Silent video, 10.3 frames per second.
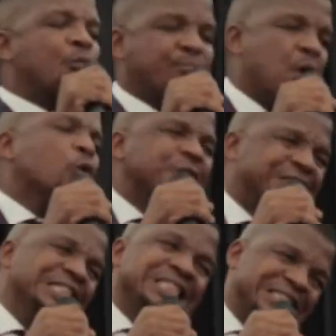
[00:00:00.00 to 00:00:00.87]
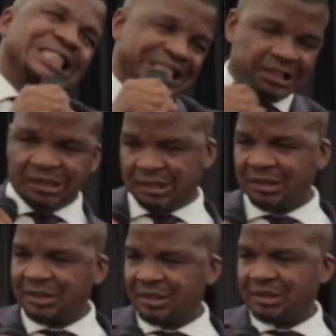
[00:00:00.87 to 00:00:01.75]
to Moses.
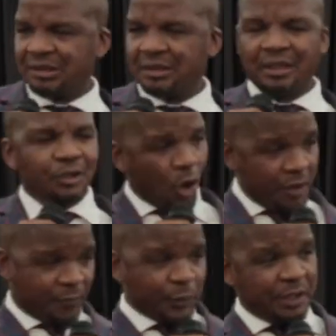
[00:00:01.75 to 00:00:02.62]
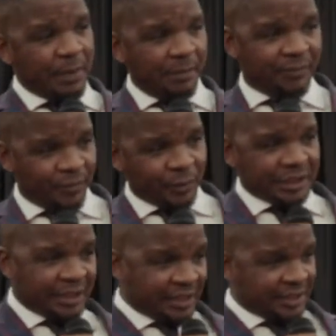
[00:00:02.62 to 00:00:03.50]
No, if you want
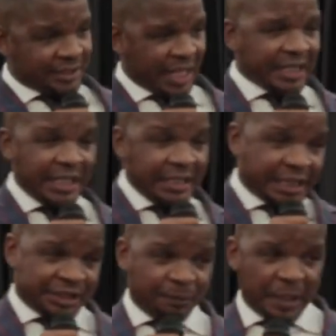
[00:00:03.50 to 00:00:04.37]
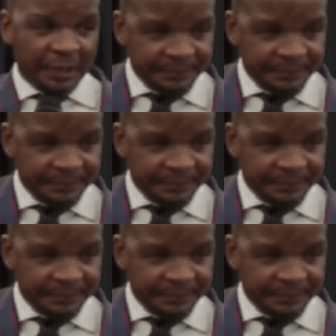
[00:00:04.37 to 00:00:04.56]
leadership,